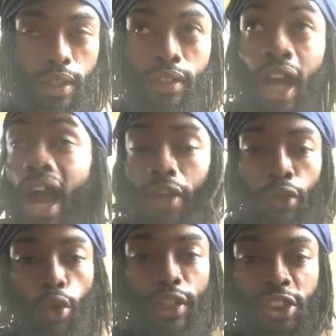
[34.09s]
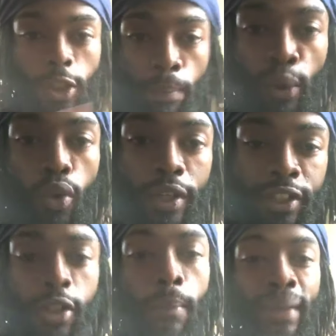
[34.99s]
God know that you're born and
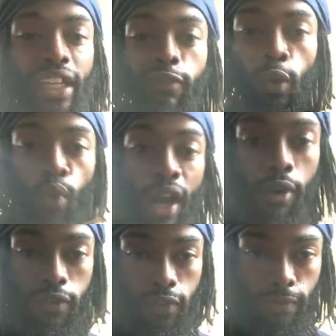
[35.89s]
you're made for wealth.